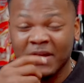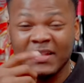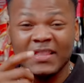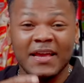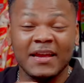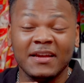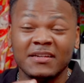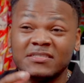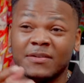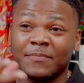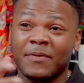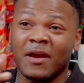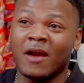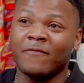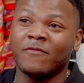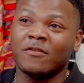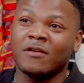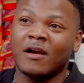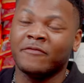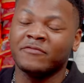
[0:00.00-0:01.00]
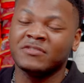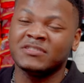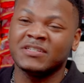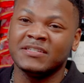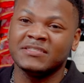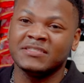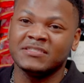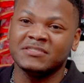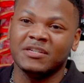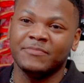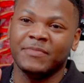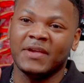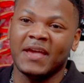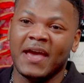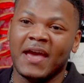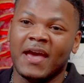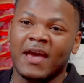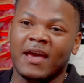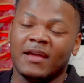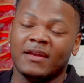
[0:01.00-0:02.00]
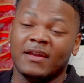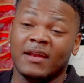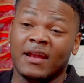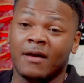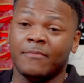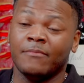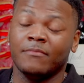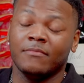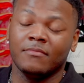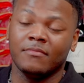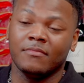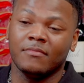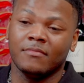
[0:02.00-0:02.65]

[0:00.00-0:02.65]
but there is a powerful conversation to be had, and I'm